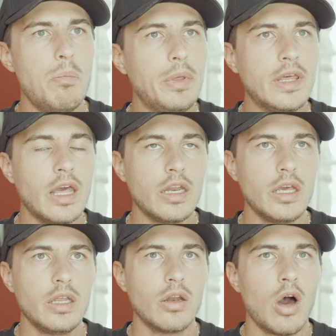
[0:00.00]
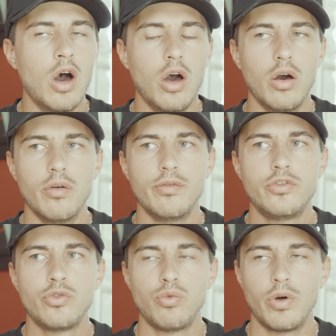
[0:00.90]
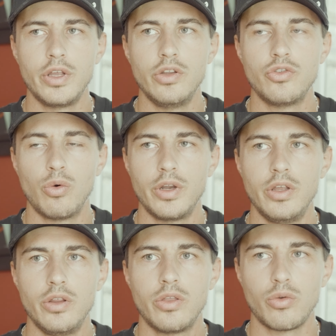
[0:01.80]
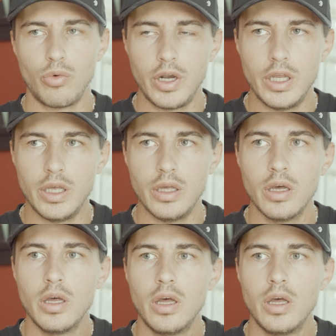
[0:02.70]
beginning of 2023,